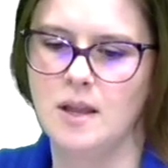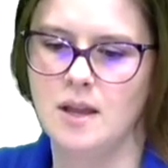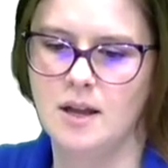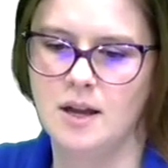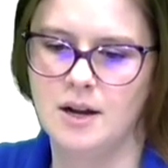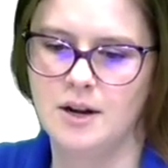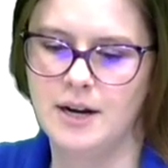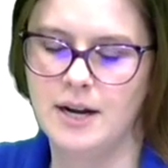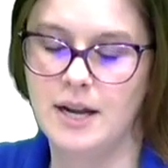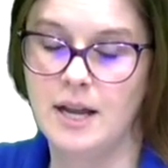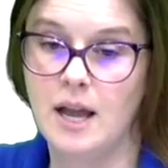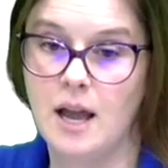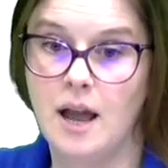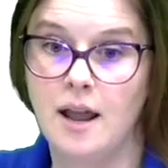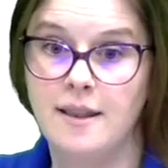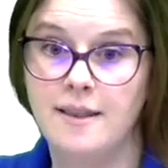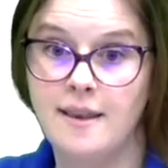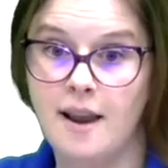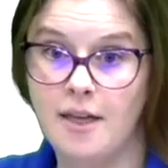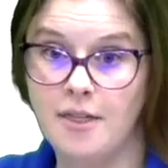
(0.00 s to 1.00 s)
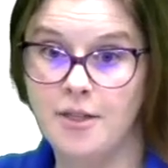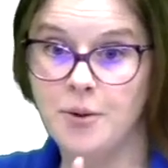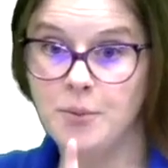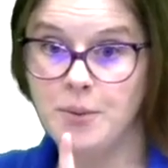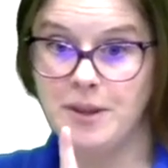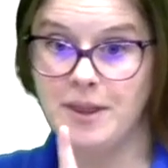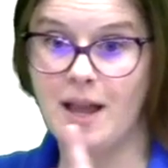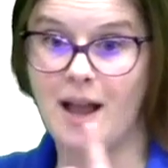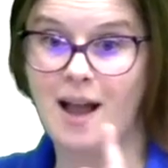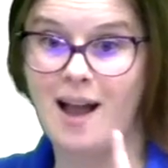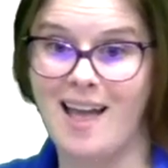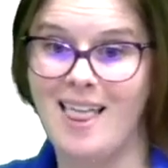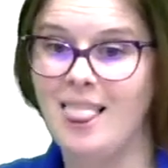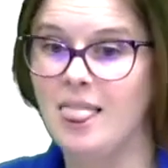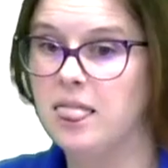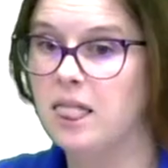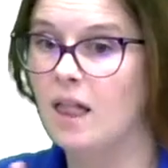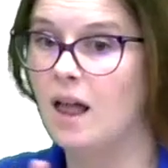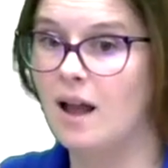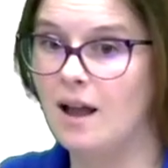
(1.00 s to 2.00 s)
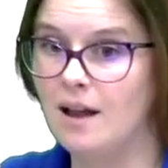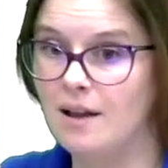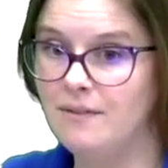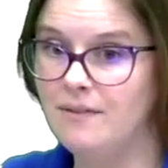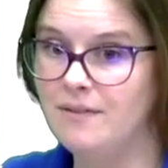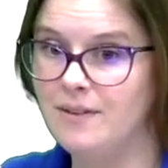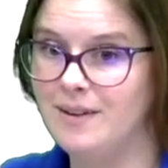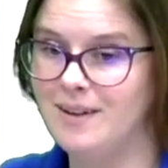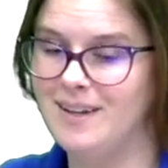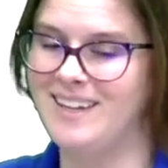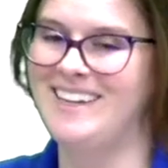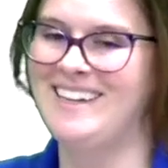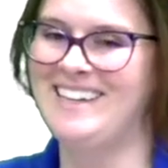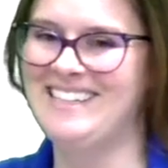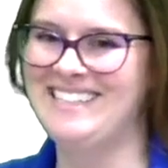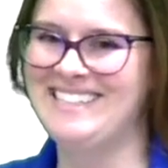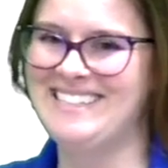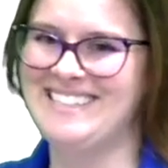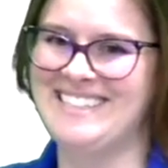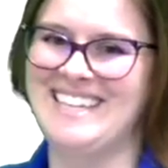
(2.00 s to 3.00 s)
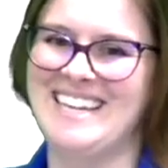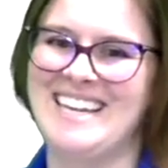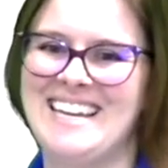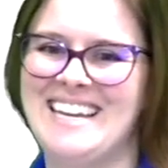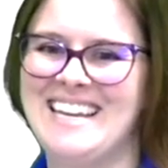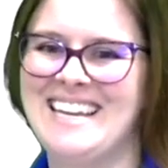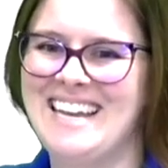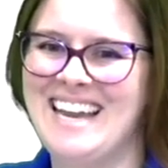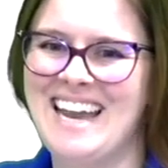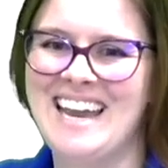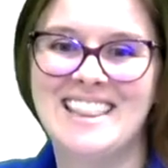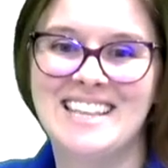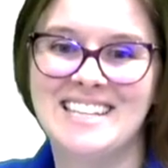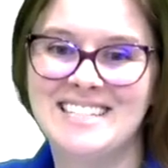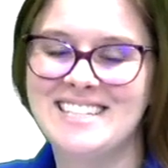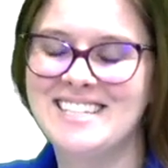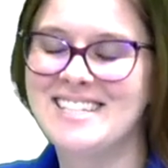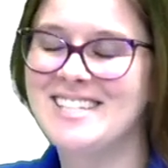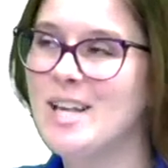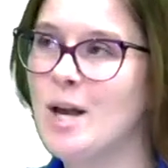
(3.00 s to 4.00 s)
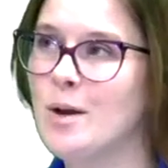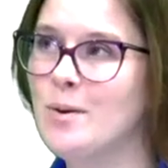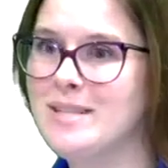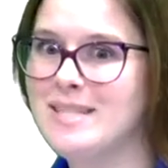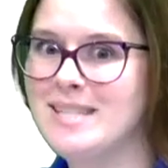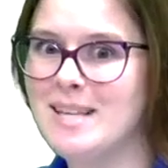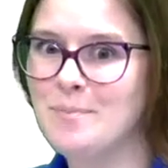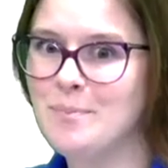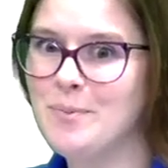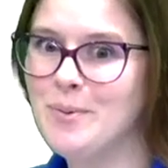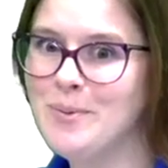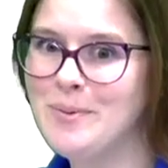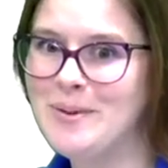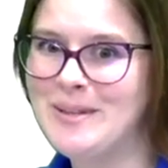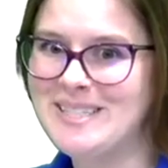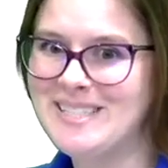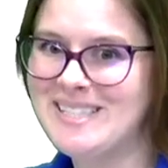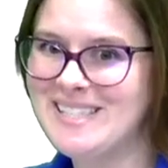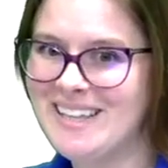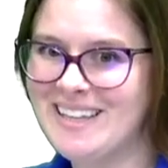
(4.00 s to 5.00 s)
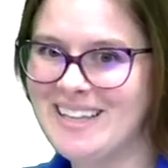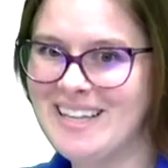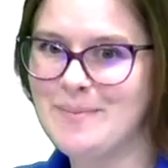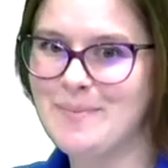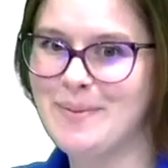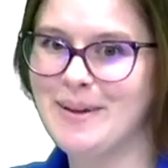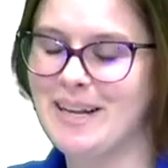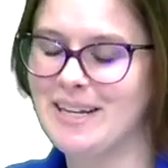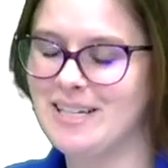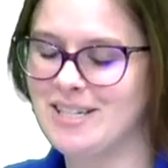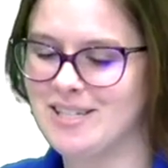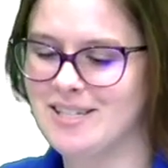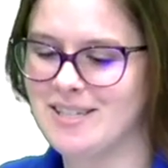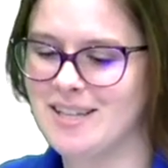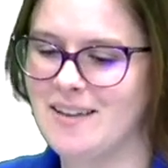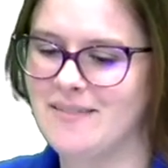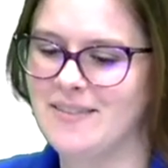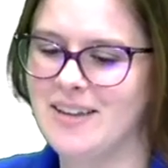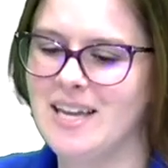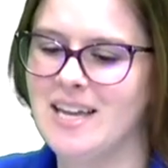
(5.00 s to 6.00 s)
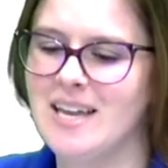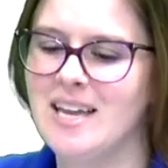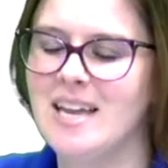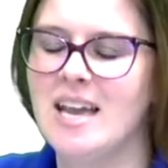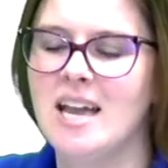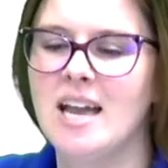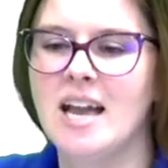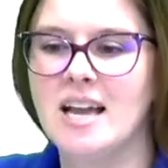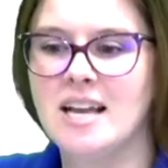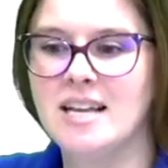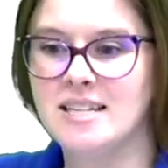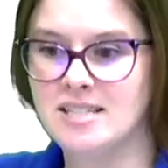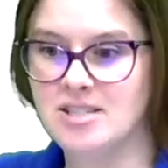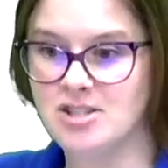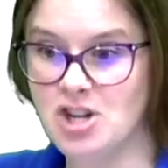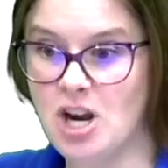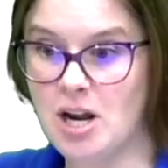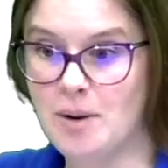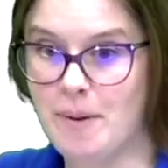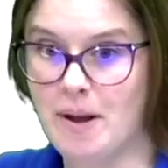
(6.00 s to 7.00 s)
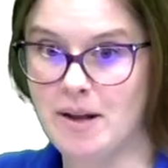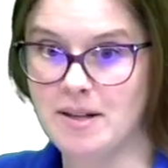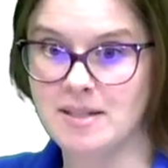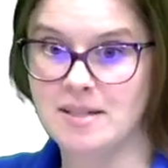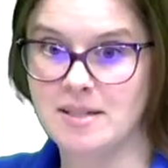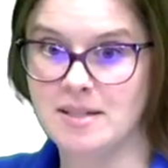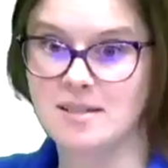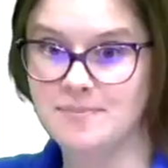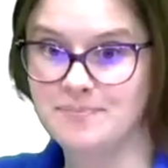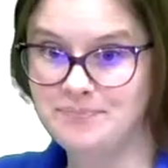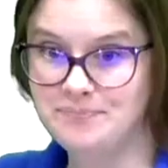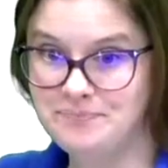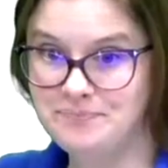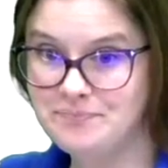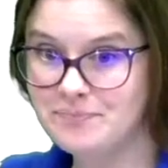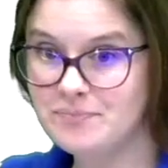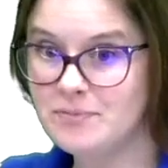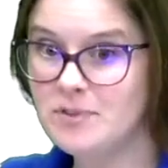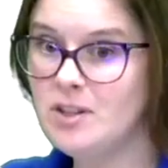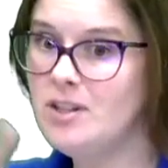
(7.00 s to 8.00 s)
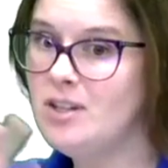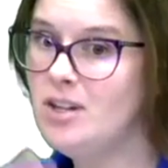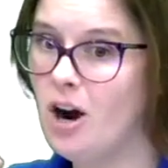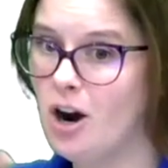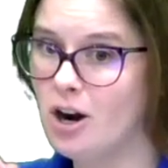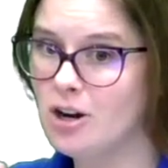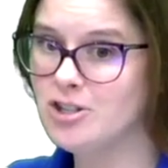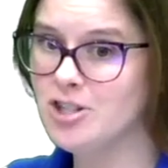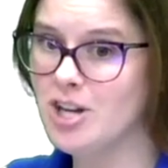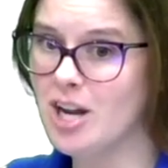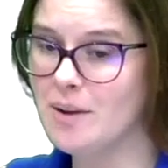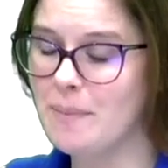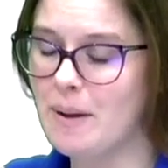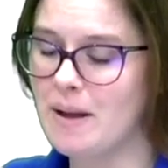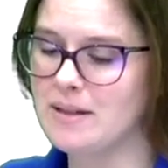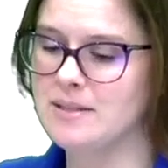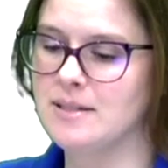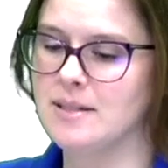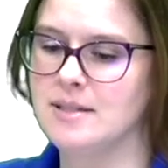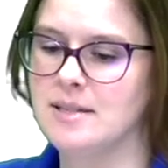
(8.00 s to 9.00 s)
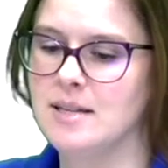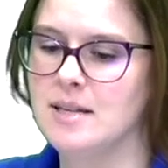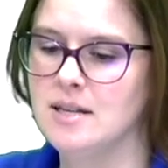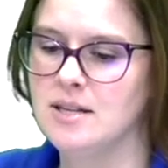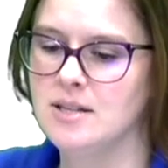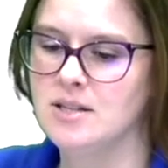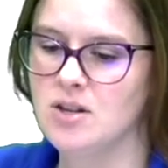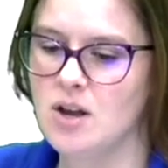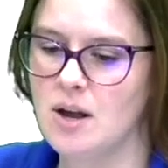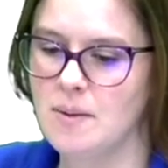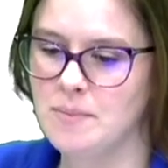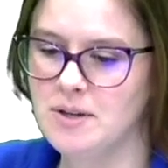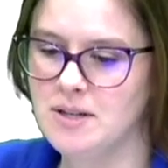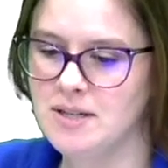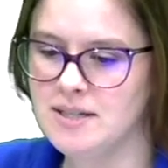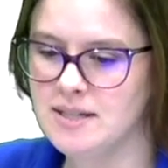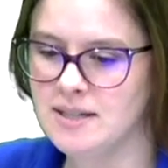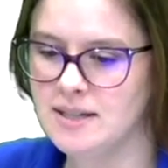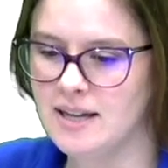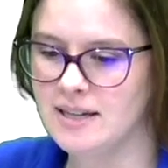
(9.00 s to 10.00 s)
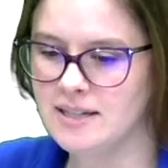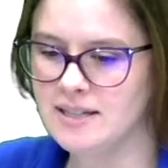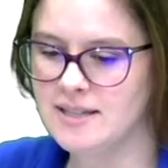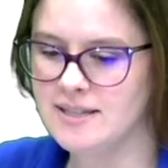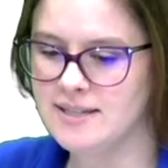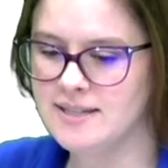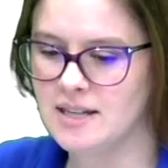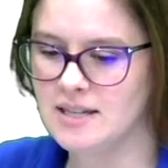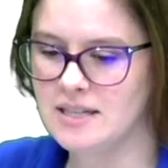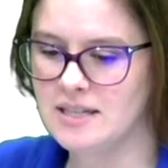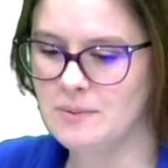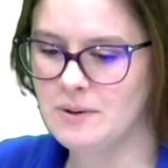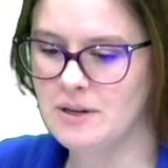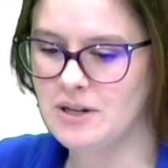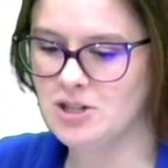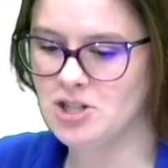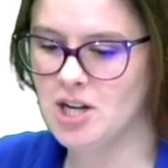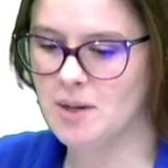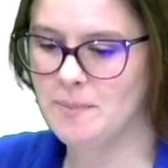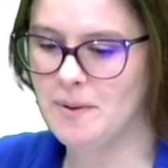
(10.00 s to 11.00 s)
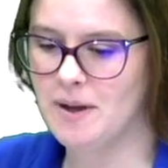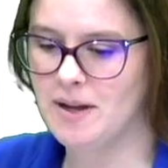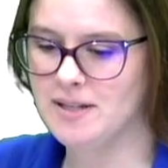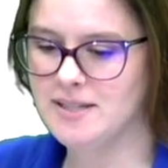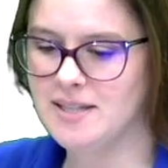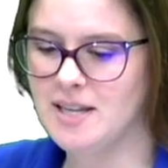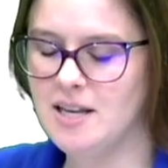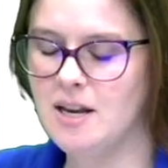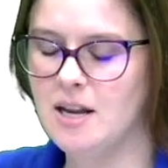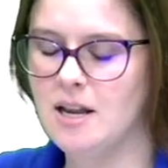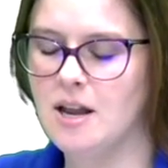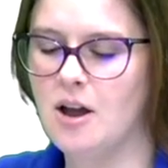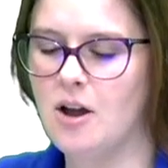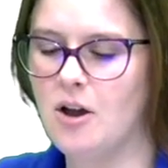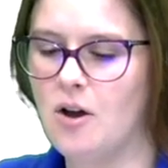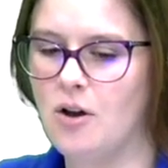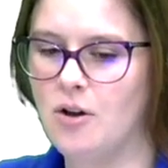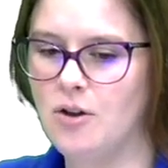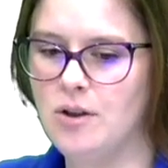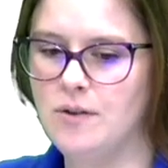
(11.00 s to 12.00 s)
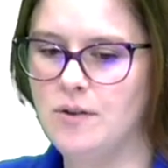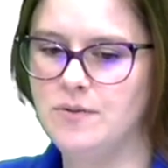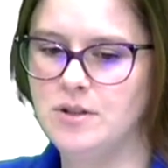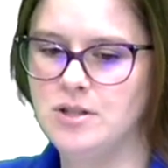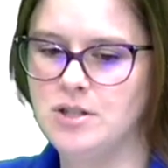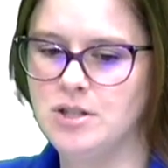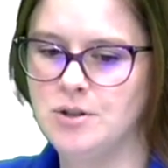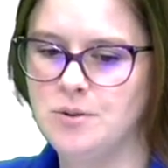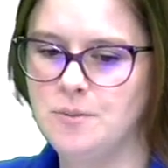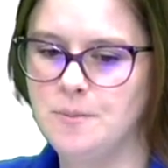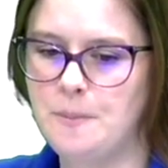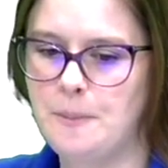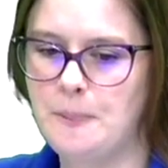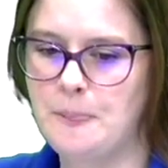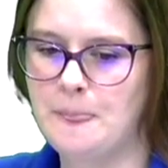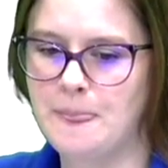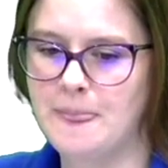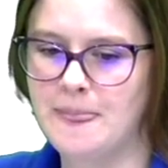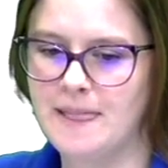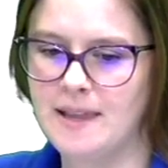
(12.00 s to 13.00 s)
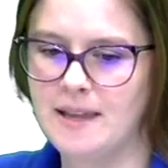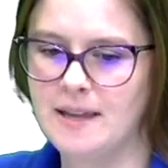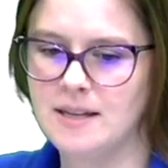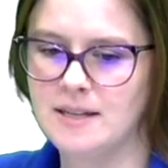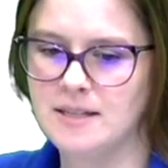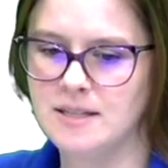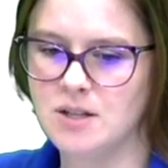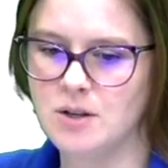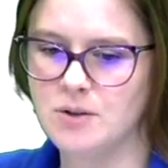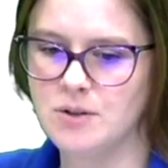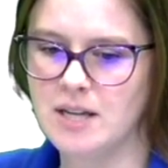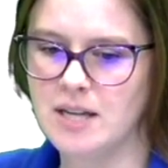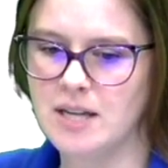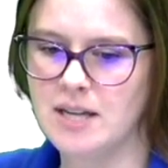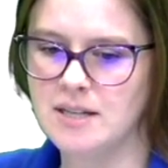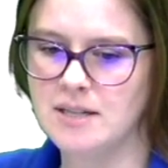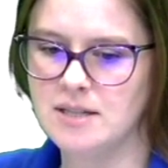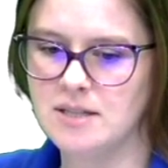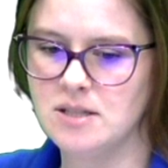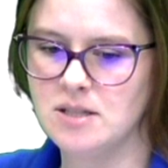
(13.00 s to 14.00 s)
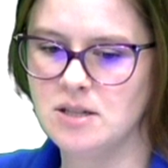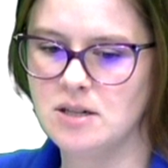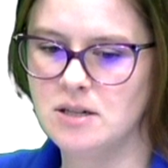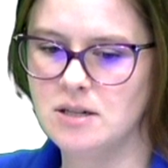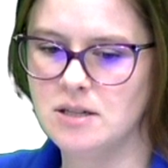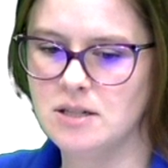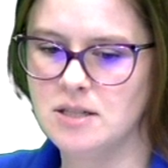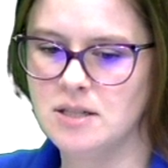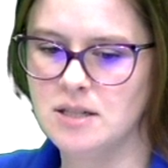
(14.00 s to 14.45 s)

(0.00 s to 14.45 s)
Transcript: All right, another one that I love, and this is so simple and silly, but I just love it, is checkboxes, or checkboxes. So I'm going to select the cells I want to checkbox in. All you have to do is go to Insert,